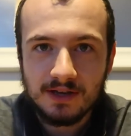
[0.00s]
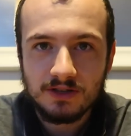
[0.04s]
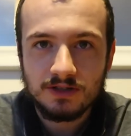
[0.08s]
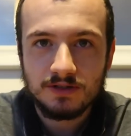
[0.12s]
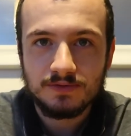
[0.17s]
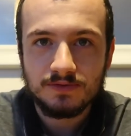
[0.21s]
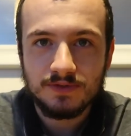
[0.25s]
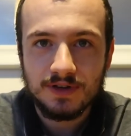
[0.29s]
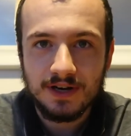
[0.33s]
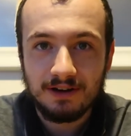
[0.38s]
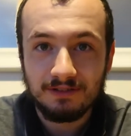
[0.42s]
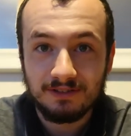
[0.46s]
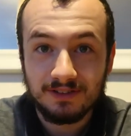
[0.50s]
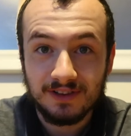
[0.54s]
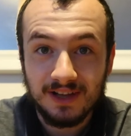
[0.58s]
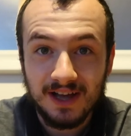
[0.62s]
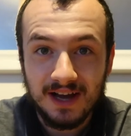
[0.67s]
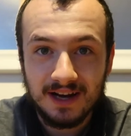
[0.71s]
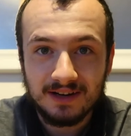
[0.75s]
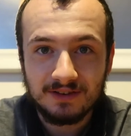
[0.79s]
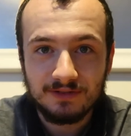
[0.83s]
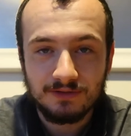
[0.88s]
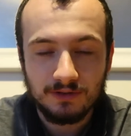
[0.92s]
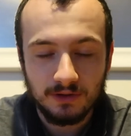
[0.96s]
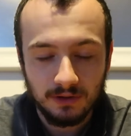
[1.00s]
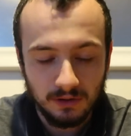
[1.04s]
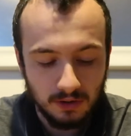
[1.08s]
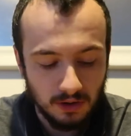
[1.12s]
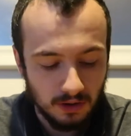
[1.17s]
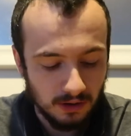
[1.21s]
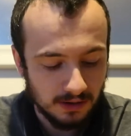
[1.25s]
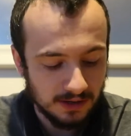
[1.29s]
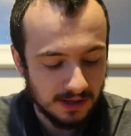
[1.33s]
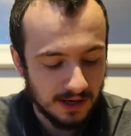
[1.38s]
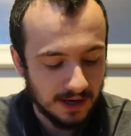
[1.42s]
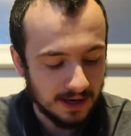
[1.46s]
It's something I've lacked for a
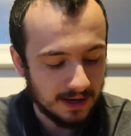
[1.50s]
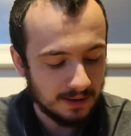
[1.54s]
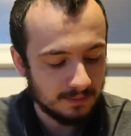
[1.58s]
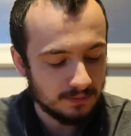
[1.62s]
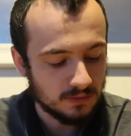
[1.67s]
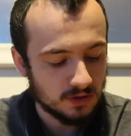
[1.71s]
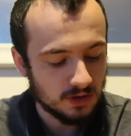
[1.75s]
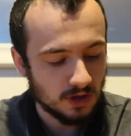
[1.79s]
long time.